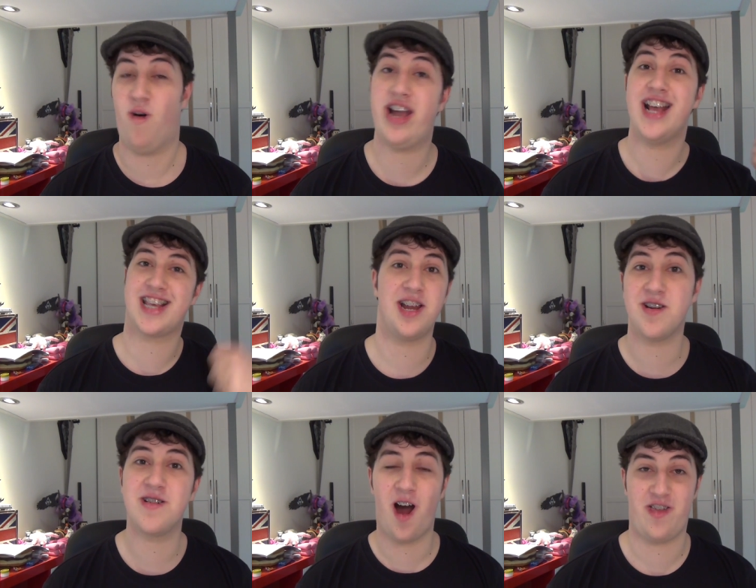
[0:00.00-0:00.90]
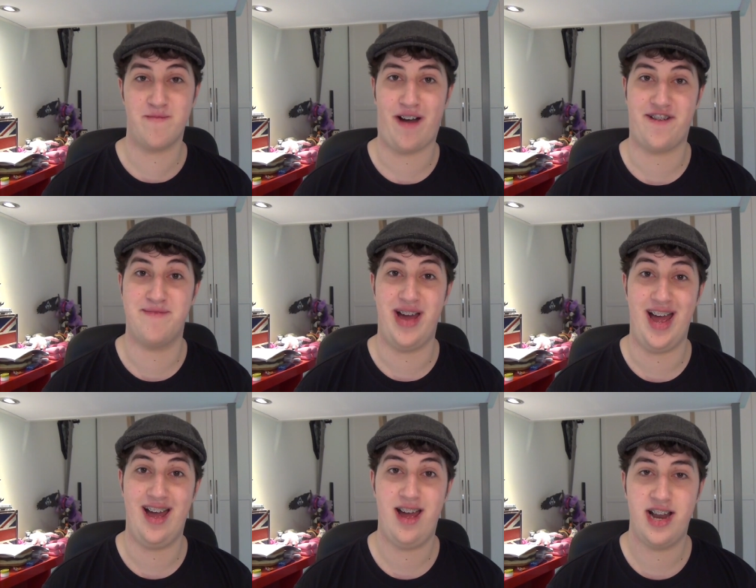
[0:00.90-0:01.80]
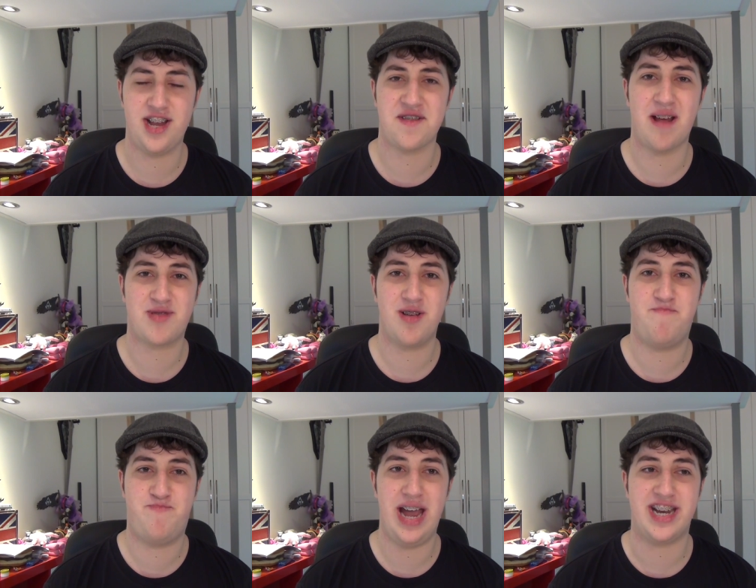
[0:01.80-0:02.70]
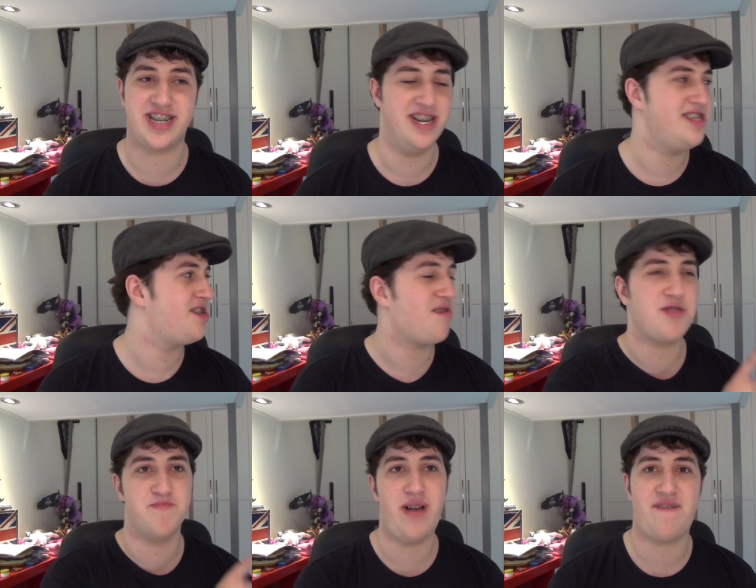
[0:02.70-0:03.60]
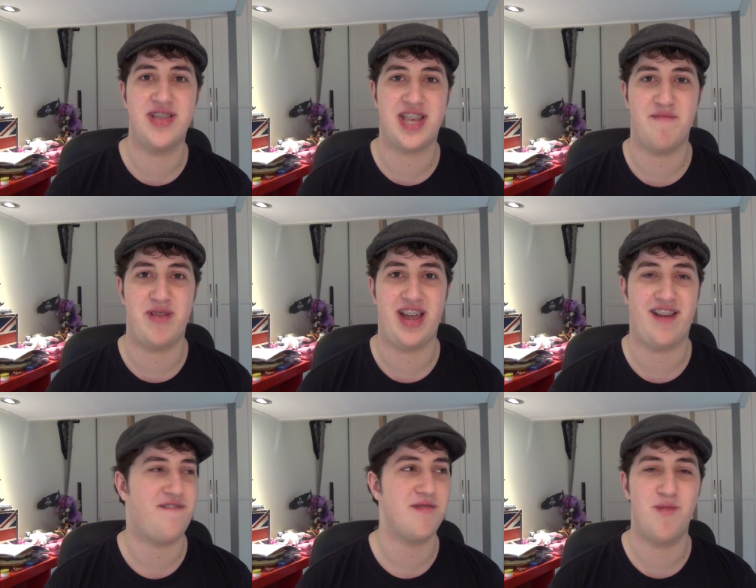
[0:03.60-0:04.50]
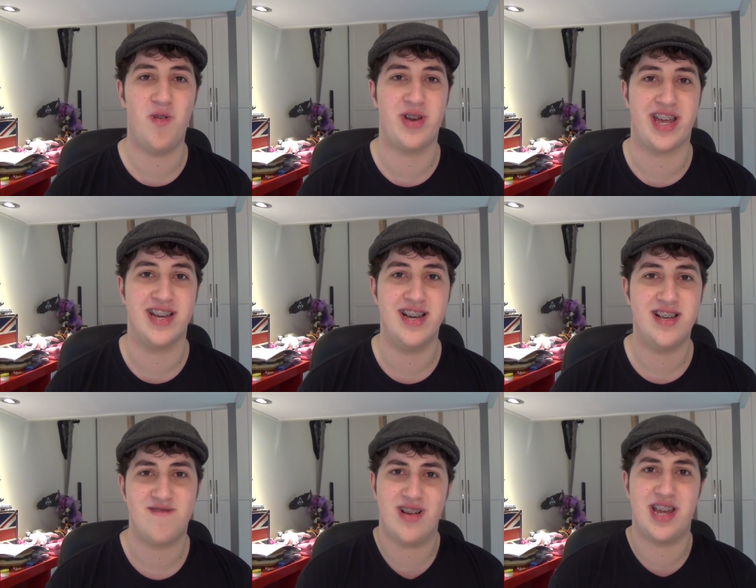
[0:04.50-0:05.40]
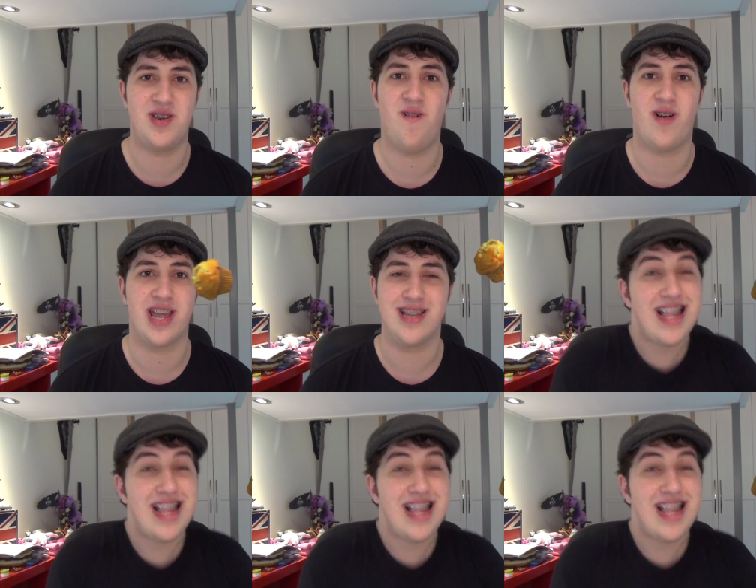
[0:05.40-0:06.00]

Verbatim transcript: Why, yes, I do know the Muffin Mare. And she's an absolute bitch. She throws muffins at me every morning. It's really annoying.